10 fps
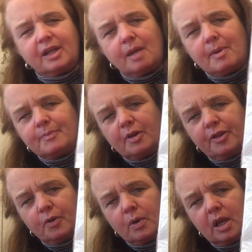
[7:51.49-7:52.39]
It came up to
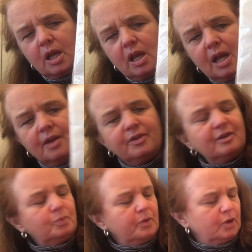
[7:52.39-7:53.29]
30
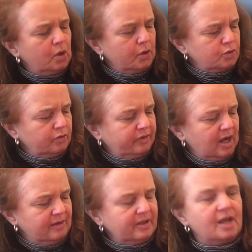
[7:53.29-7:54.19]
These were the larger
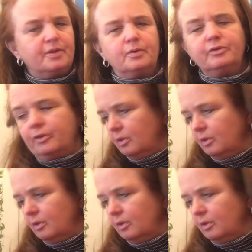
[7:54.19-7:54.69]
size, and there's,